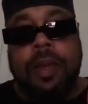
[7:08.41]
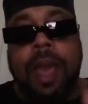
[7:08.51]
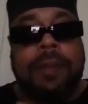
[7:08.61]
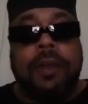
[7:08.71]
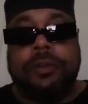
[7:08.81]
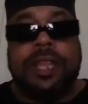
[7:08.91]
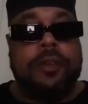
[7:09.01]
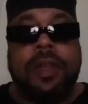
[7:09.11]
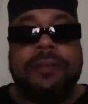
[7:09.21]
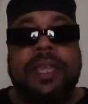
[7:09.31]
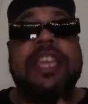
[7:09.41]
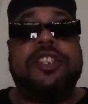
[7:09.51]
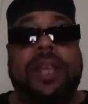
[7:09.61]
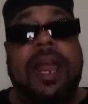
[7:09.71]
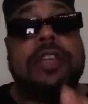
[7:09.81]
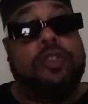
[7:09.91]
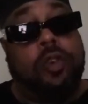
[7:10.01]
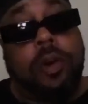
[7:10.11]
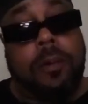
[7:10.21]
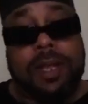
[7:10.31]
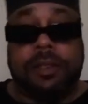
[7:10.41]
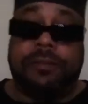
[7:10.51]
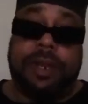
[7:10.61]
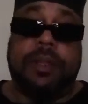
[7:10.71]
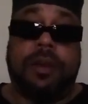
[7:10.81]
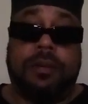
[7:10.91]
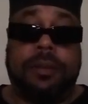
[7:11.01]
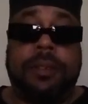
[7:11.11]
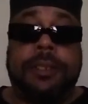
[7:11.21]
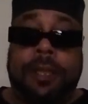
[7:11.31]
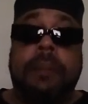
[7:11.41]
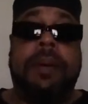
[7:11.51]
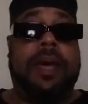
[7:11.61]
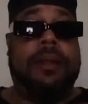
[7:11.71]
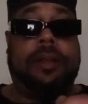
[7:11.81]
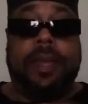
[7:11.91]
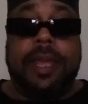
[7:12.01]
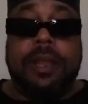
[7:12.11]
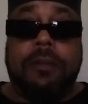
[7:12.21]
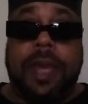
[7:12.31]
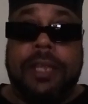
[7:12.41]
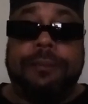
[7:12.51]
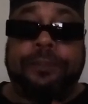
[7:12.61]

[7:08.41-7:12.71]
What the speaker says: I'm not going to tell you everything. Inshallah, you'll go and watch the video. But anyway,